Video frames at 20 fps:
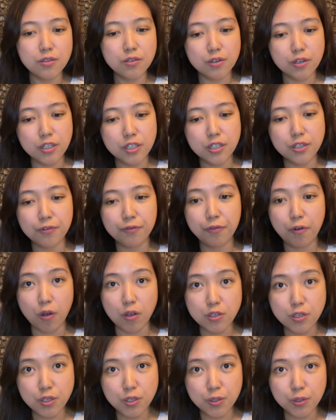search
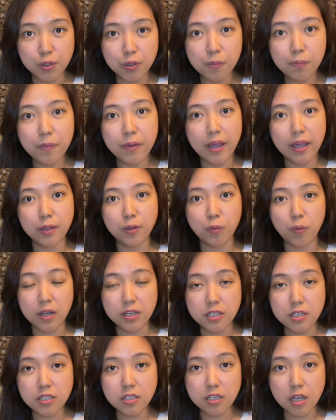Flosstube and
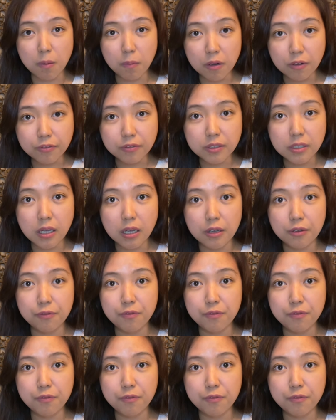watch some of the